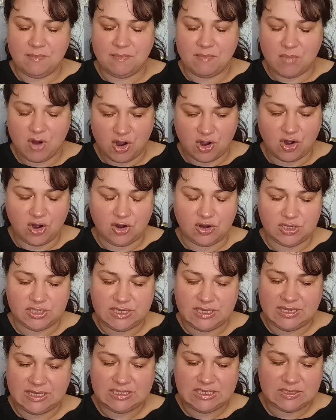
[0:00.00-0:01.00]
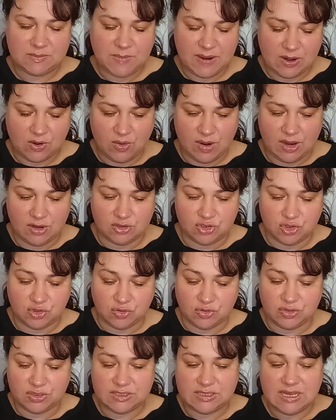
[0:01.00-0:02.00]
markers, and this is by Crown
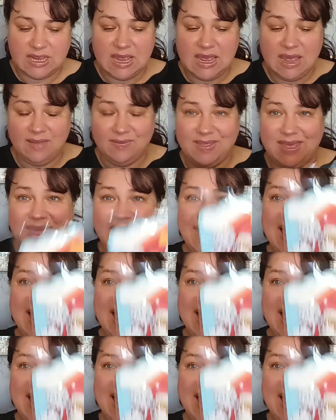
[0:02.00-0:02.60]
Jewels. They